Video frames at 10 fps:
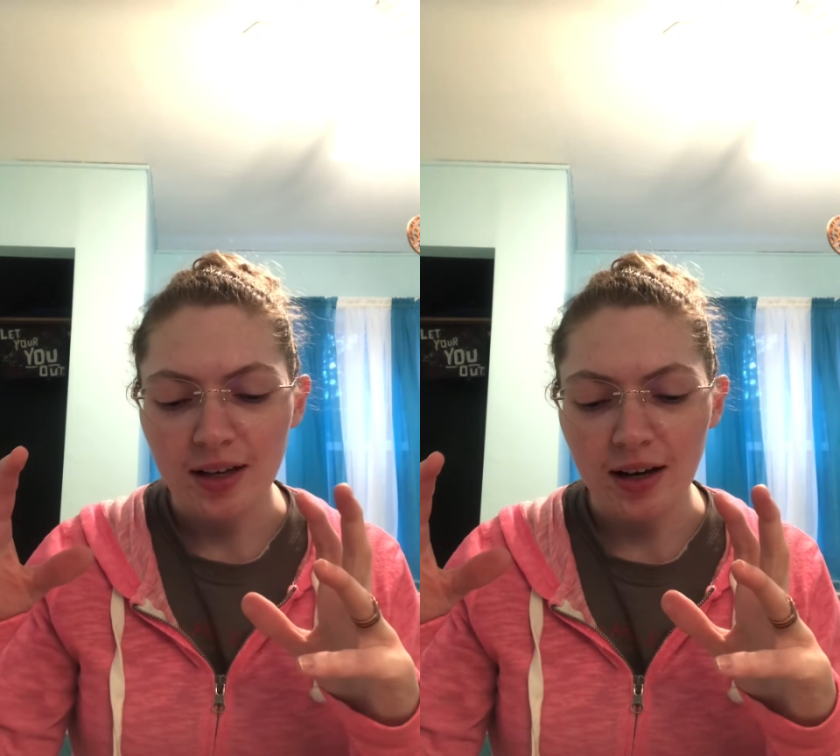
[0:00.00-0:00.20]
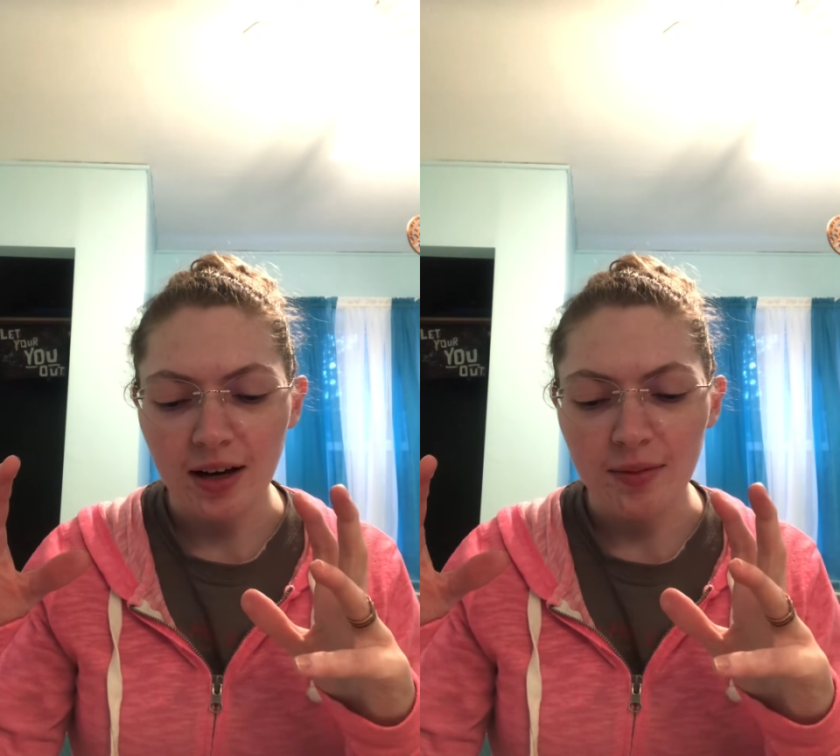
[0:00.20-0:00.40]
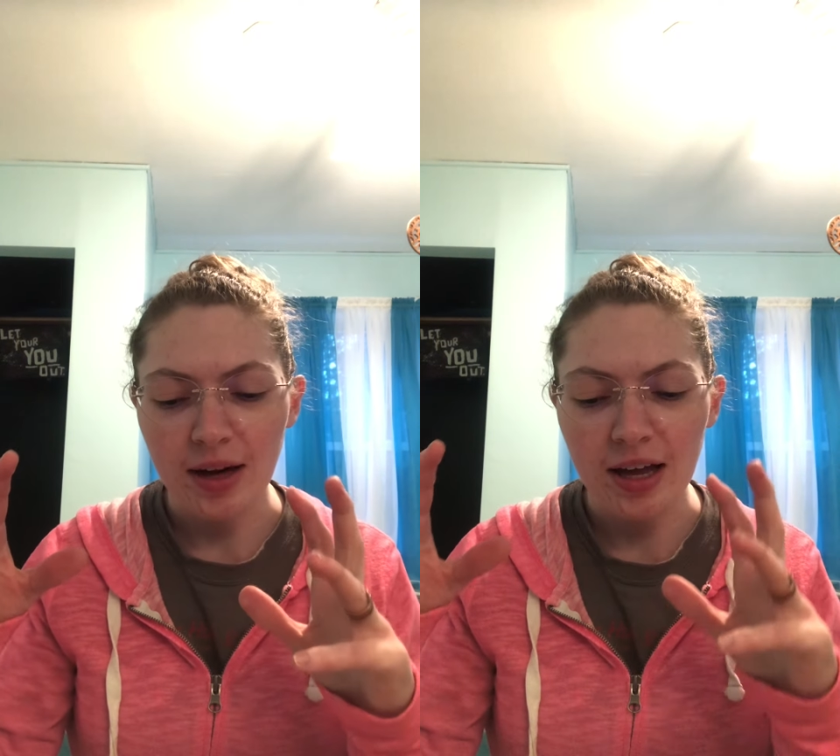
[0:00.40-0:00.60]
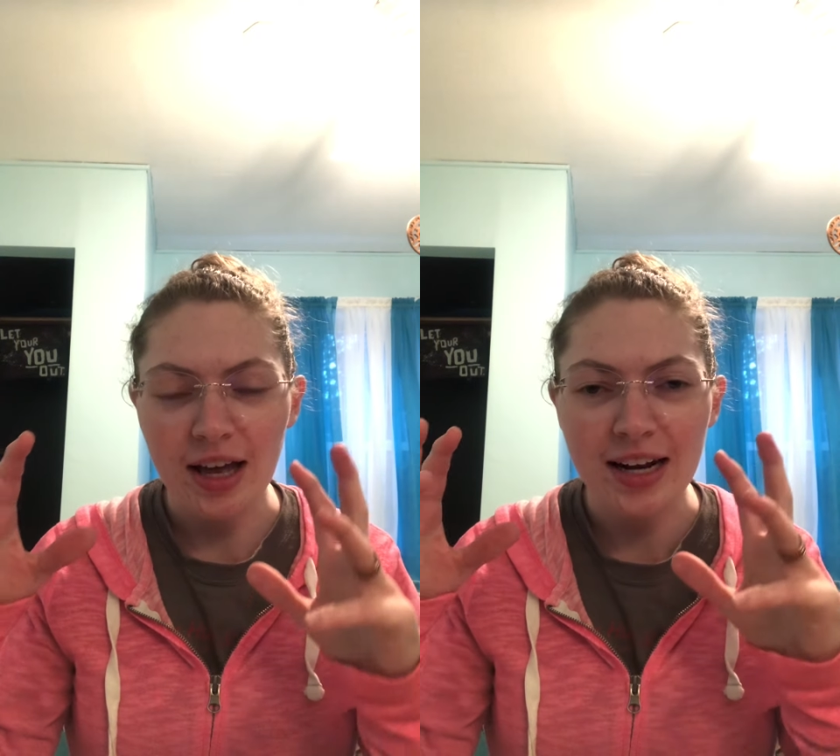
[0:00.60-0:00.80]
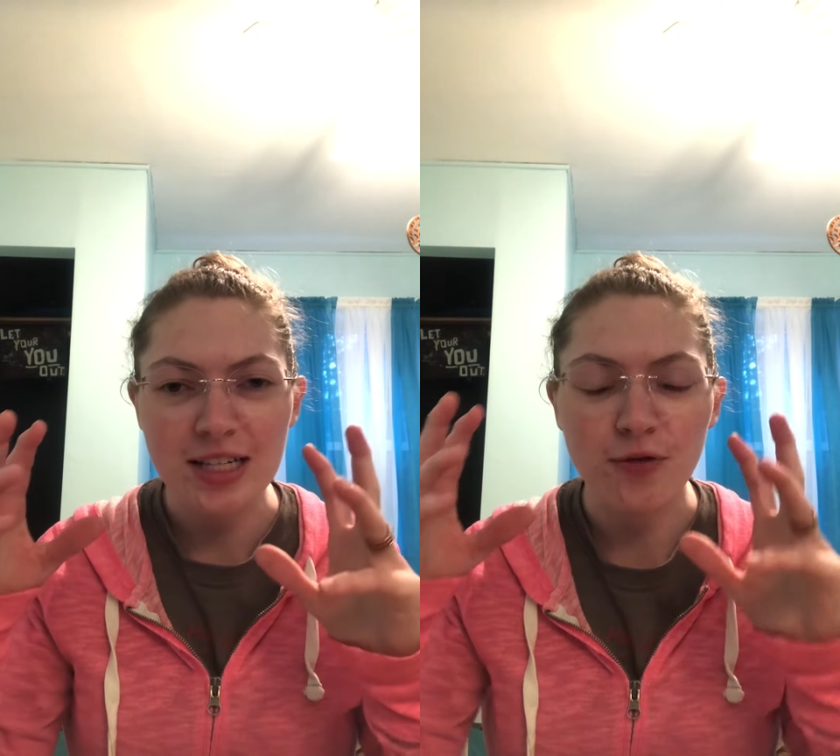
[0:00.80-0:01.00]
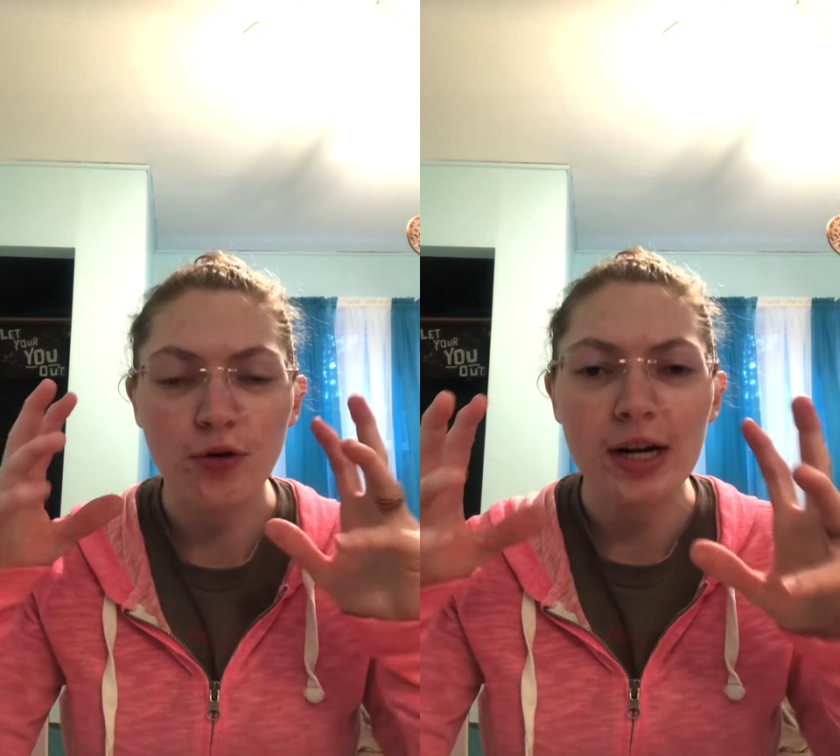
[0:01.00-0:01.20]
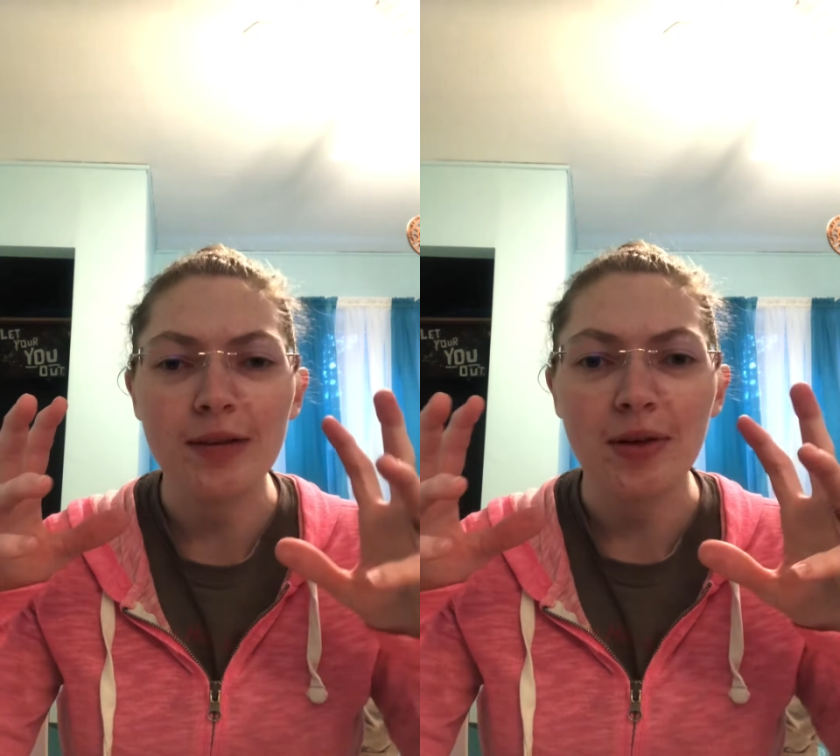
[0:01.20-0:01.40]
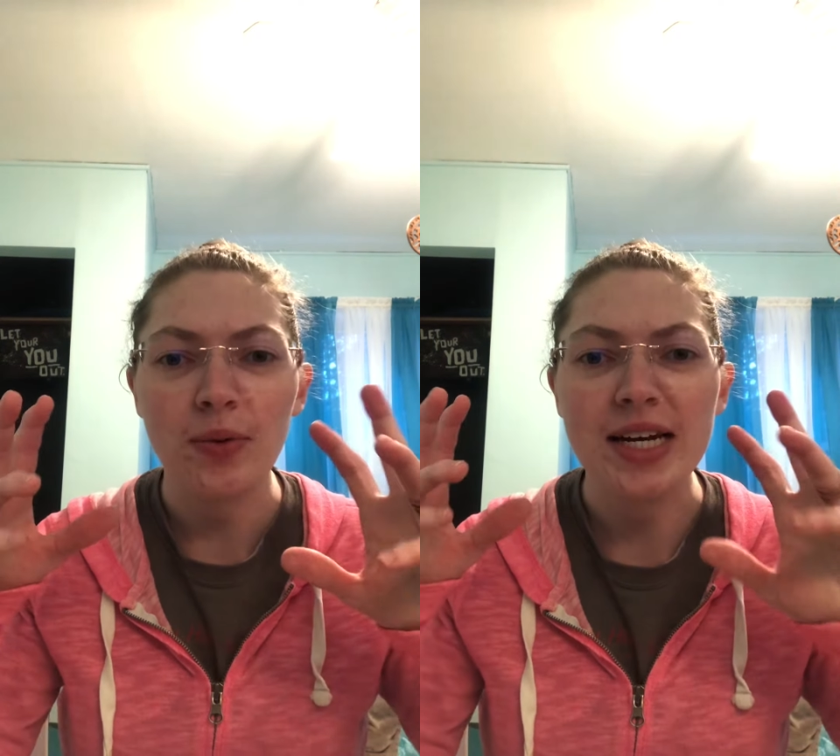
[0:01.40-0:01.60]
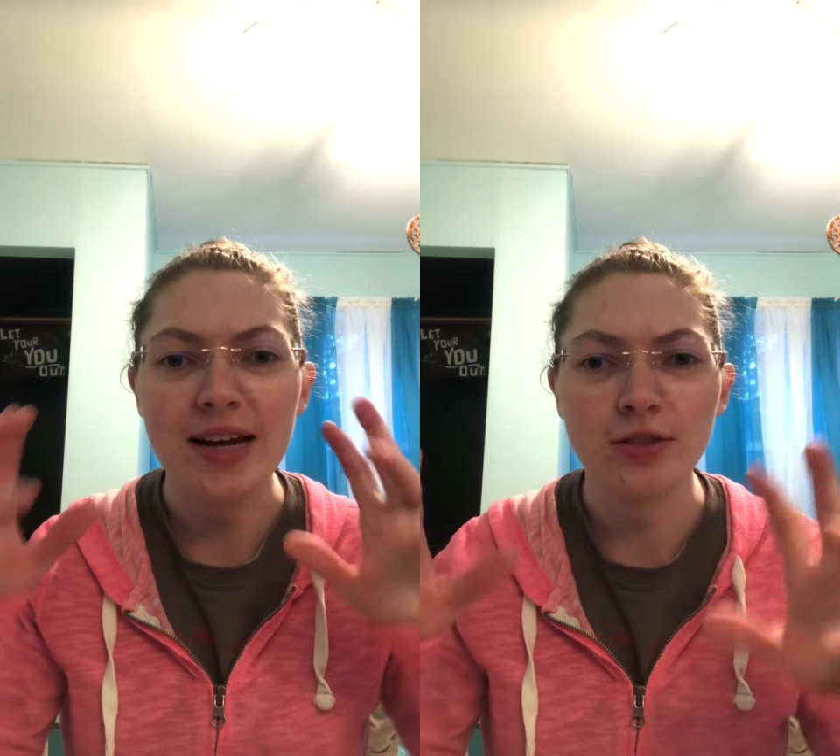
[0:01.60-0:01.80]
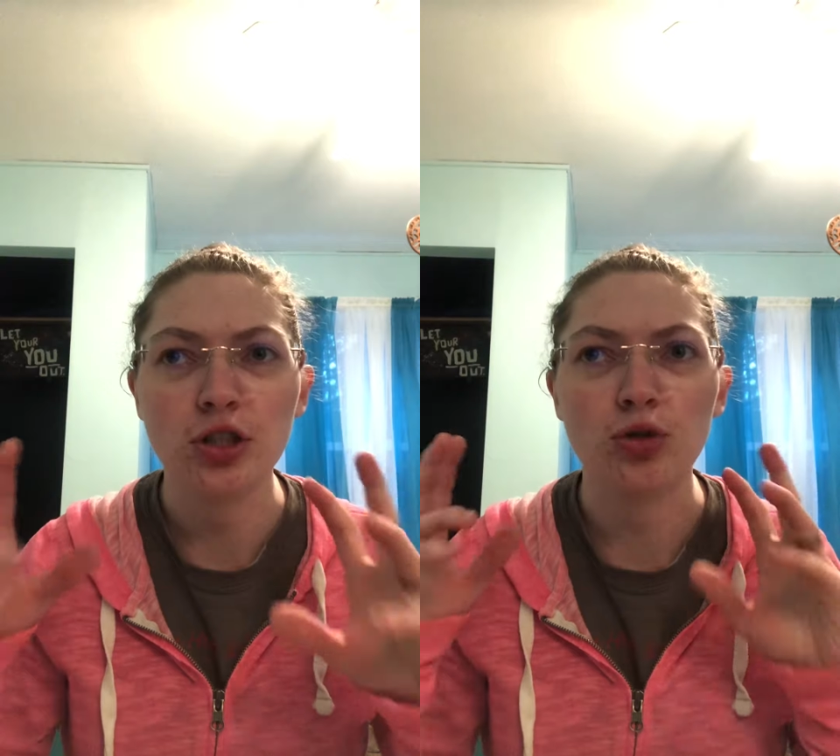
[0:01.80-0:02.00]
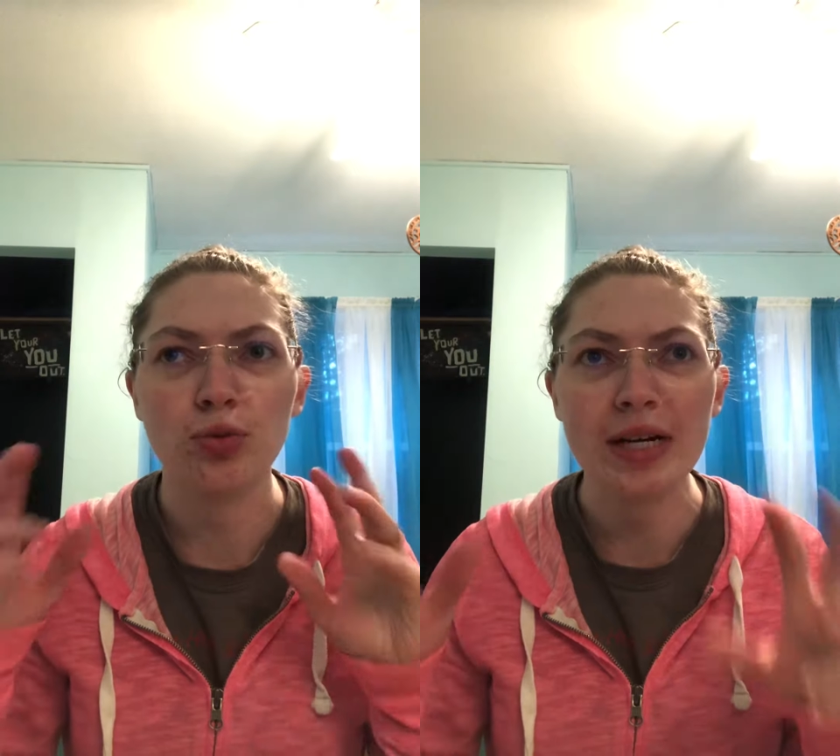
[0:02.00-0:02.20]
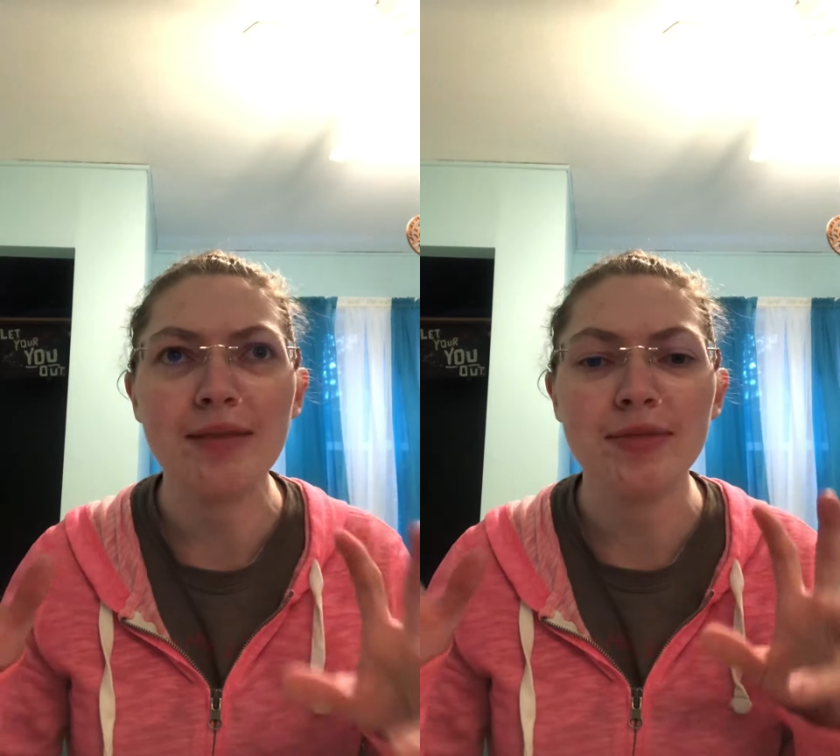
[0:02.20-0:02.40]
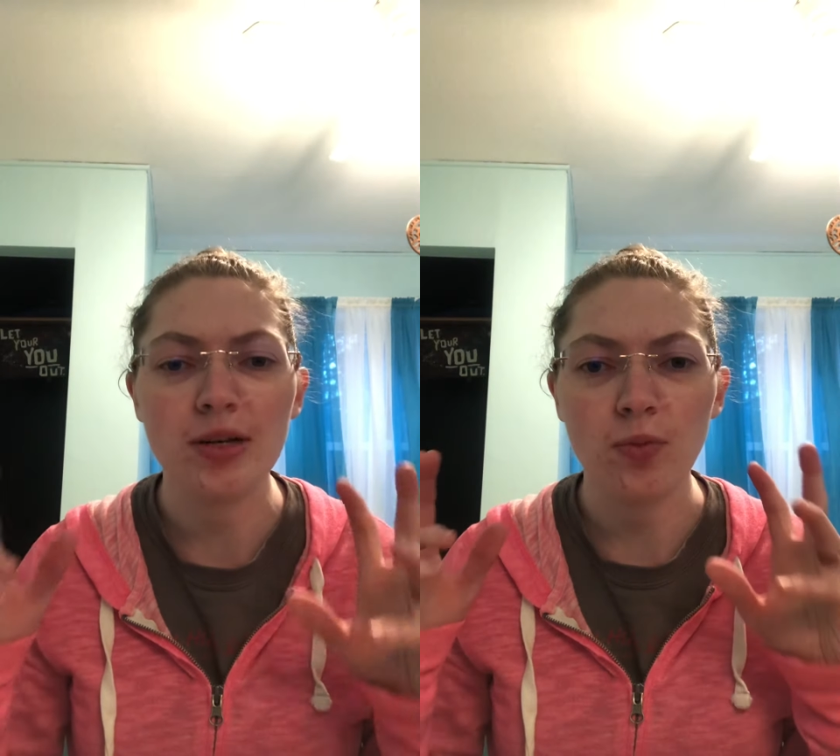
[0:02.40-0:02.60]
and it's freedom that we never dreamed